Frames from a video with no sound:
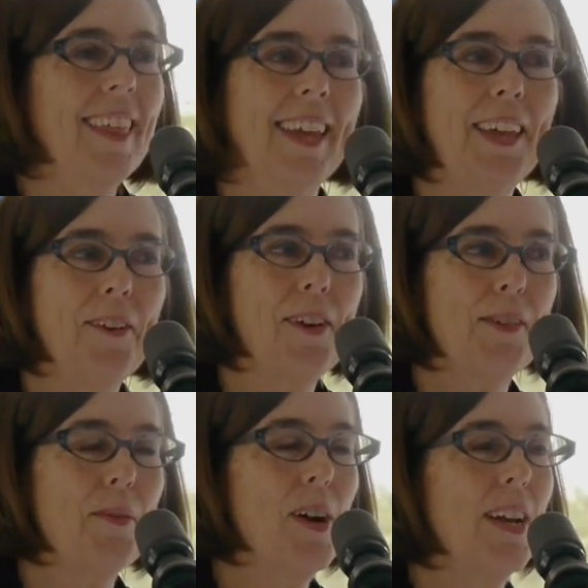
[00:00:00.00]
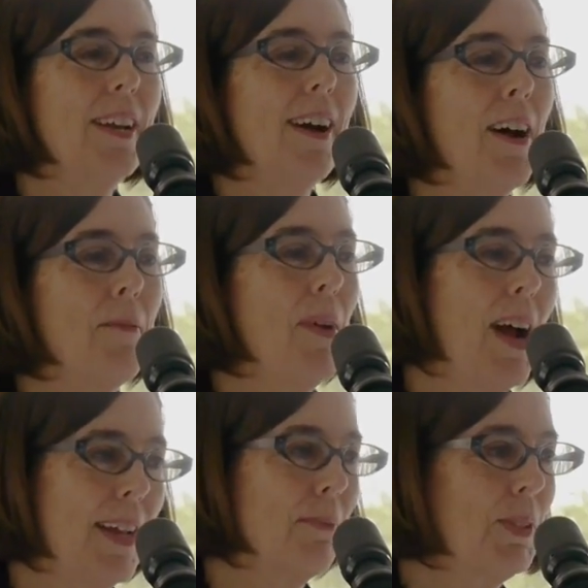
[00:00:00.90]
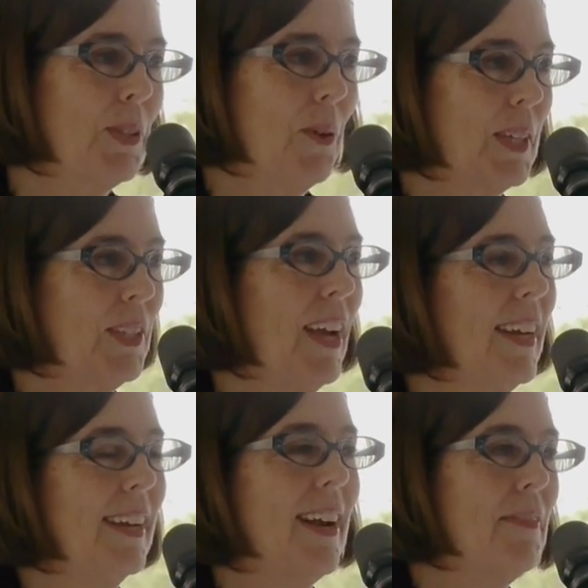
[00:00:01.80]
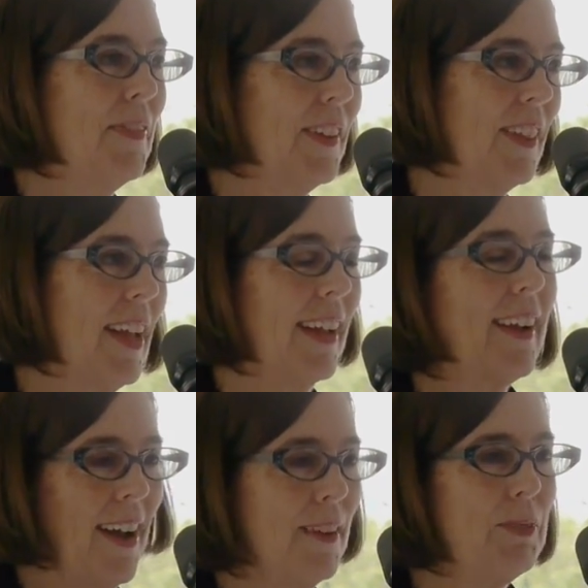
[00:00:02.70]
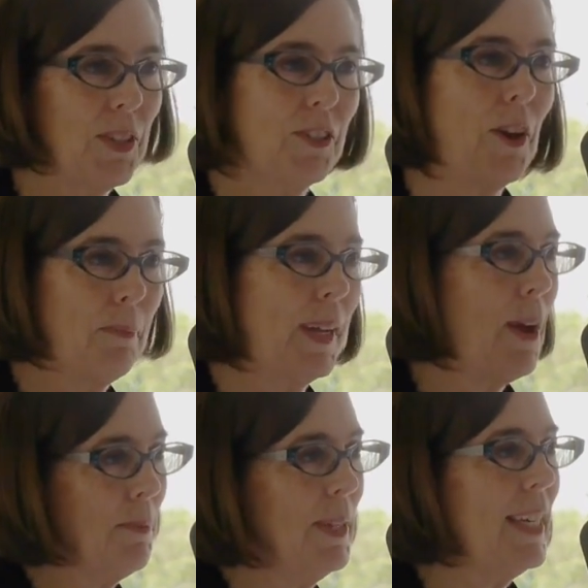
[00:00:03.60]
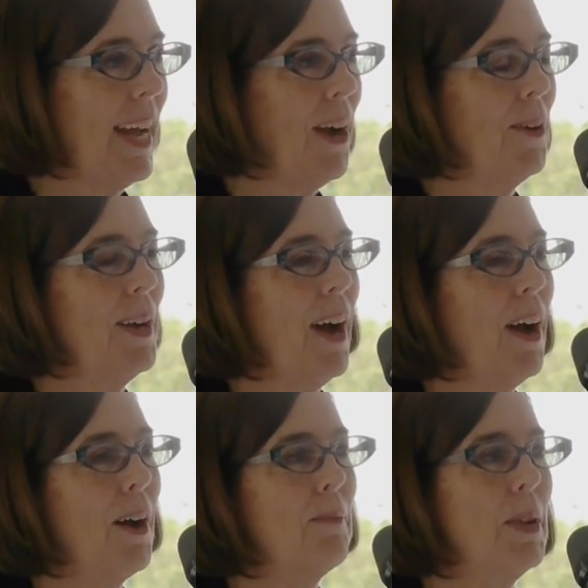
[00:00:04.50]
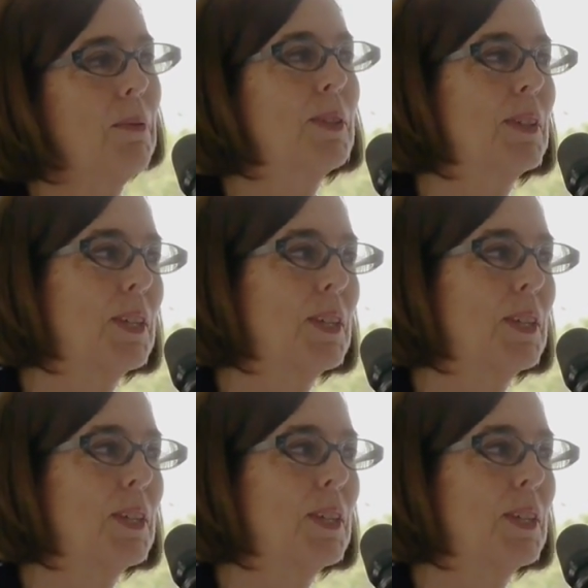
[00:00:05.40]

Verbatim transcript: thank you, everyone. Um, I am so excited. I feel like I'm just jumping up and down. Um, it was an